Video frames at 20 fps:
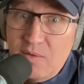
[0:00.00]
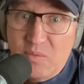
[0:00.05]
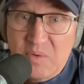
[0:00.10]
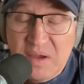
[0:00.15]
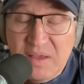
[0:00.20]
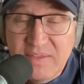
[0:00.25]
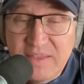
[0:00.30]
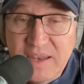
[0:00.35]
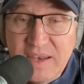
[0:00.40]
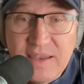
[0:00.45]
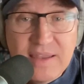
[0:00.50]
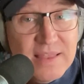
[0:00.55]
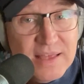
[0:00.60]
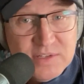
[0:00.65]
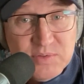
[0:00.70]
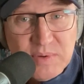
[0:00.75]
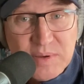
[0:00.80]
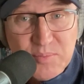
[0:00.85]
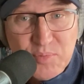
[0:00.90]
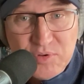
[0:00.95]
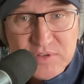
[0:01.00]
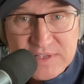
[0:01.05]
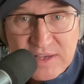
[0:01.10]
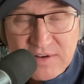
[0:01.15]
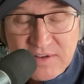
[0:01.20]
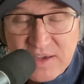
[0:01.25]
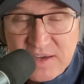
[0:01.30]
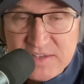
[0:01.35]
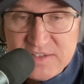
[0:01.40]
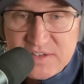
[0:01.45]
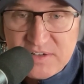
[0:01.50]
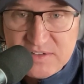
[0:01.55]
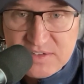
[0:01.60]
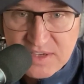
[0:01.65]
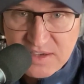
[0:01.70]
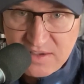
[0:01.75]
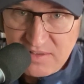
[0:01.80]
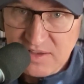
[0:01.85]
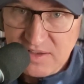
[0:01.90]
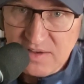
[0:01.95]
Well, then that's when he pulls out a gun and starts
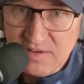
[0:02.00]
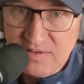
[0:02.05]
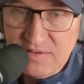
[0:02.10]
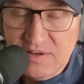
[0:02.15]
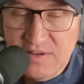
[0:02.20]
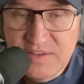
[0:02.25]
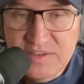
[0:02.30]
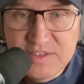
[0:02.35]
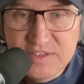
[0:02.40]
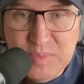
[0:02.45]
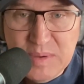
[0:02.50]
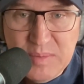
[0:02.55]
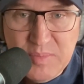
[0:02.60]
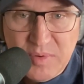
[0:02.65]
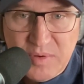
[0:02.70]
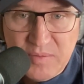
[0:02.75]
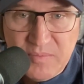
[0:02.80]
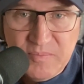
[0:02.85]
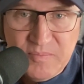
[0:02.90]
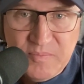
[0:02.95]
killing all these people.